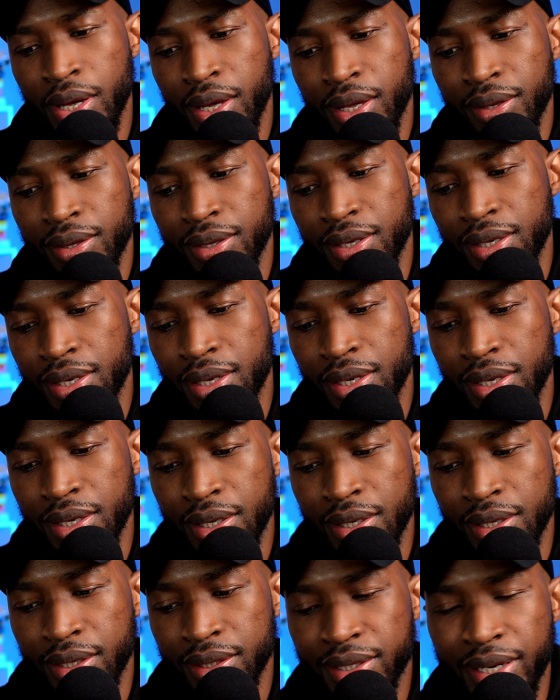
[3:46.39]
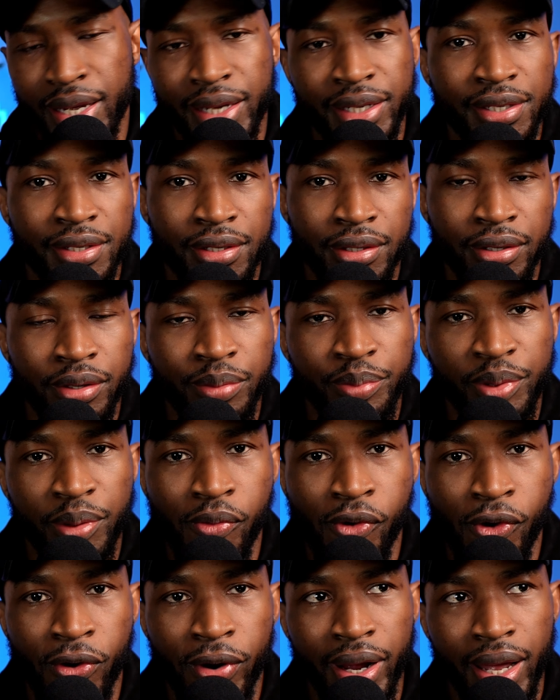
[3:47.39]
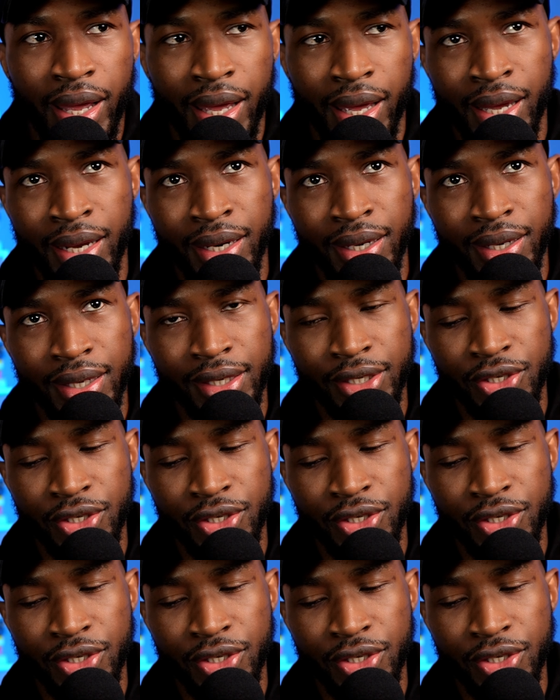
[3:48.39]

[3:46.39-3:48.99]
the text a little bit more, and